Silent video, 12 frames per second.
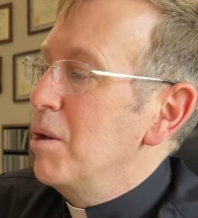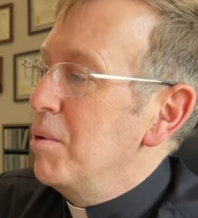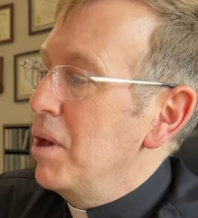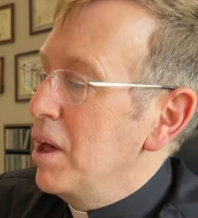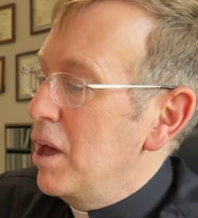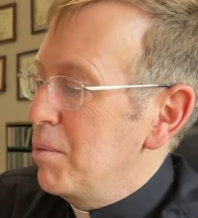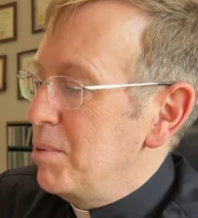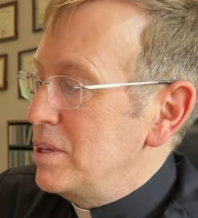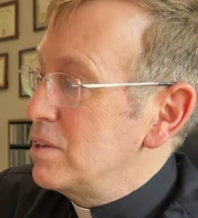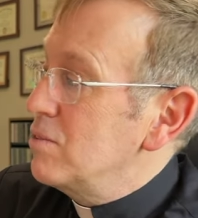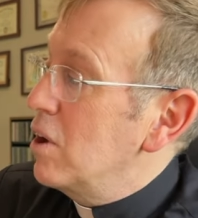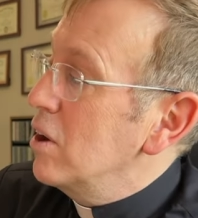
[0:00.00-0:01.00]
a piece
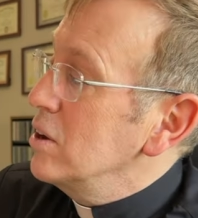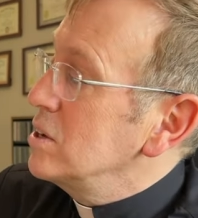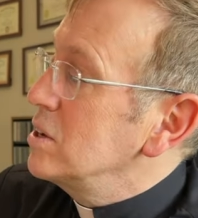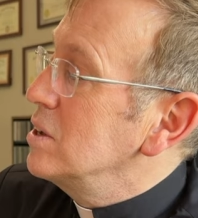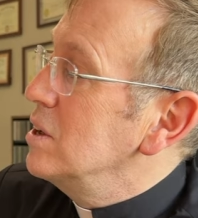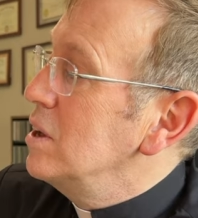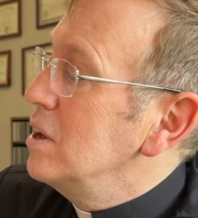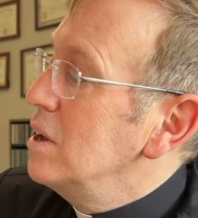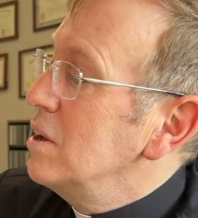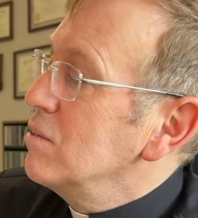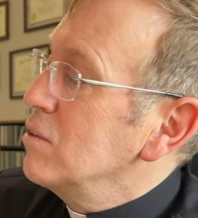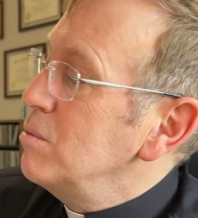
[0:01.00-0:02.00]
of art
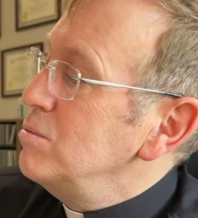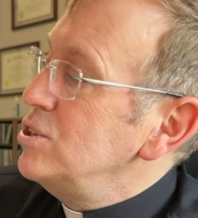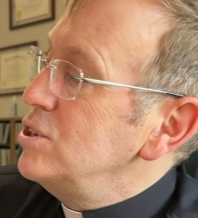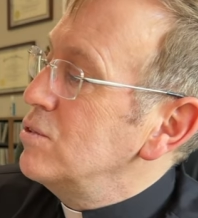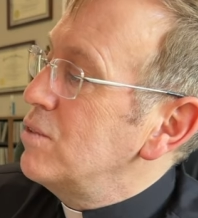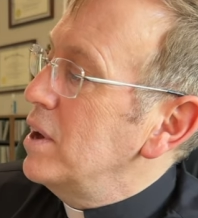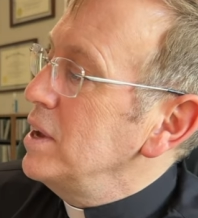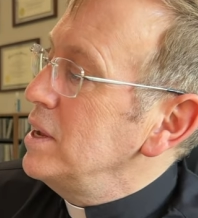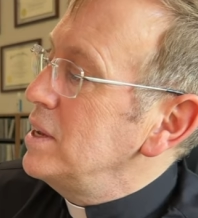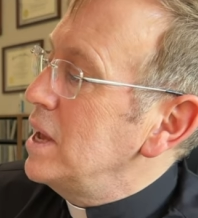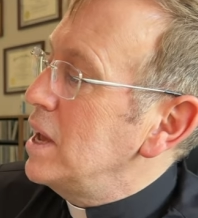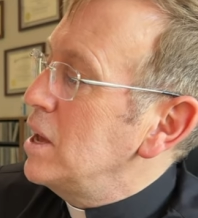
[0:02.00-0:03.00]
from Giovanni
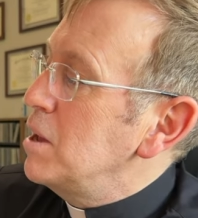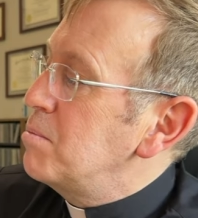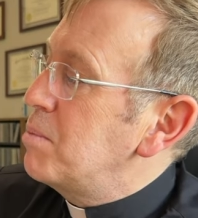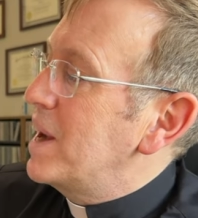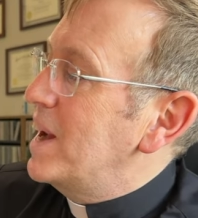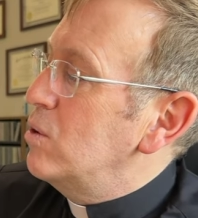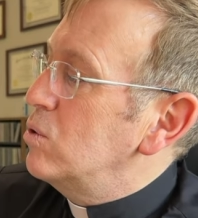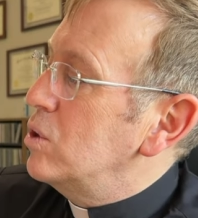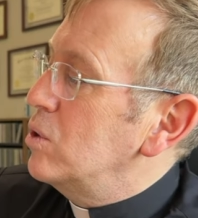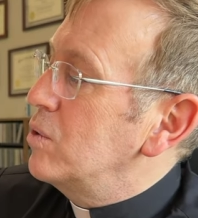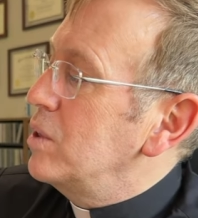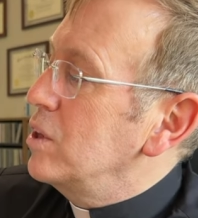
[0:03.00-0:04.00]
de
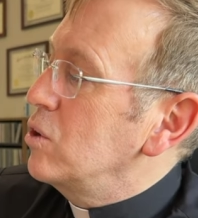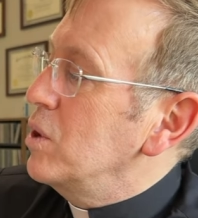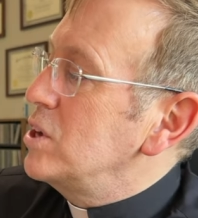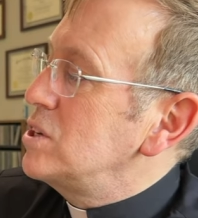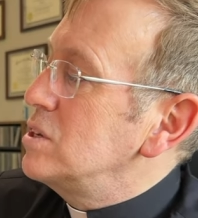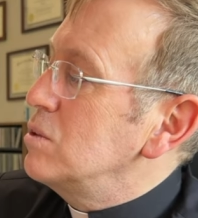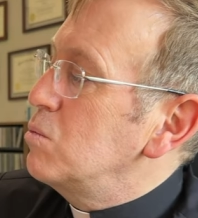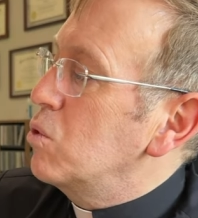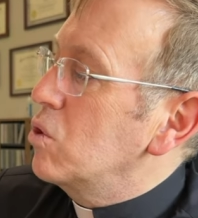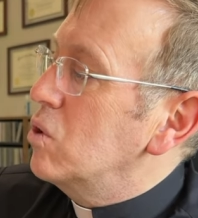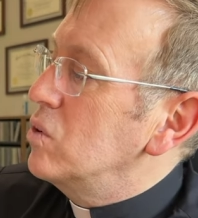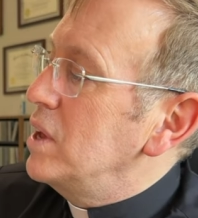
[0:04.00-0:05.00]
Paolo, The Creation of the
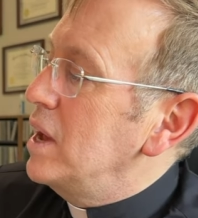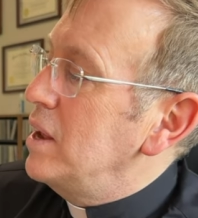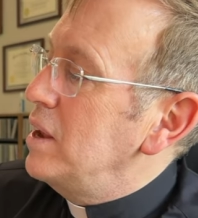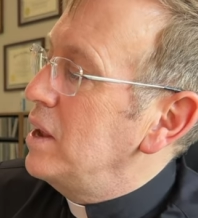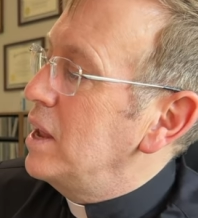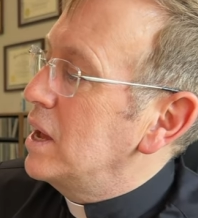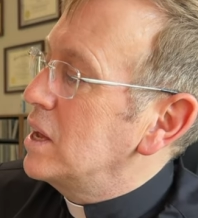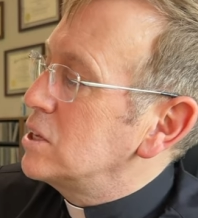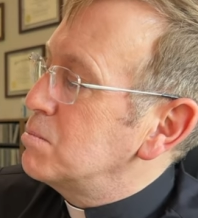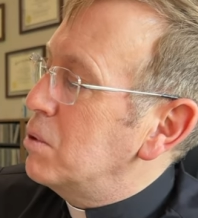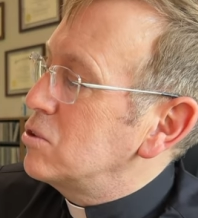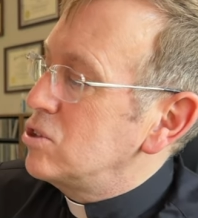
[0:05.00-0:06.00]
World and
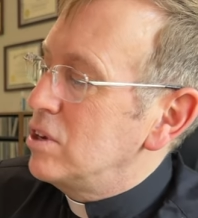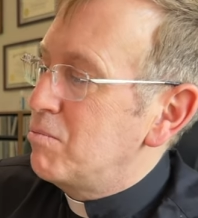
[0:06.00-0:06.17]
Expulsion of